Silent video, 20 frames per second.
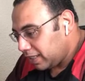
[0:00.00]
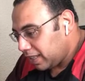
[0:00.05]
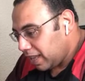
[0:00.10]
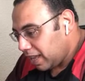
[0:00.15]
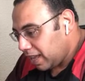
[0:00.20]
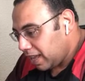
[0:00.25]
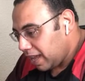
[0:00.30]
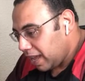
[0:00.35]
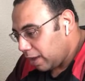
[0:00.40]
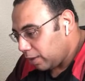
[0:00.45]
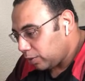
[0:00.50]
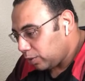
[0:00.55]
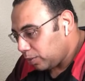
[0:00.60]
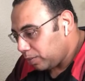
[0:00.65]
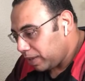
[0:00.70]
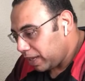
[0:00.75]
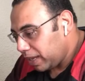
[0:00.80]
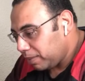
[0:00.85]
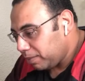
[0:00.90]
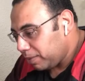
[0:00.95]
the how to
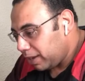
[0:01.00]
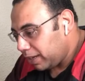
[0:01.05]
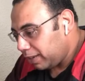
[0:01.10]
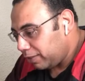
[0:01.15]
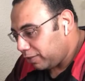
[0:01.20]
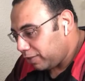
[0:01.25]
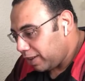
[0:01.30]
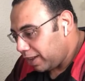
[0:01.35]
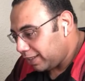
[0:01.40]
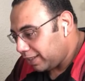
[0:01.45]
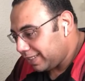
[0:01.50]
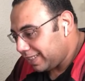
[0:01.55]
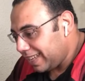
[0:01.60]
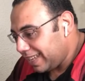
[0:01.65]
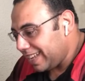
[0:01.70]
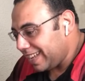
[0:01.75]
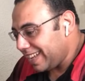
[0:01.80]
make money fast.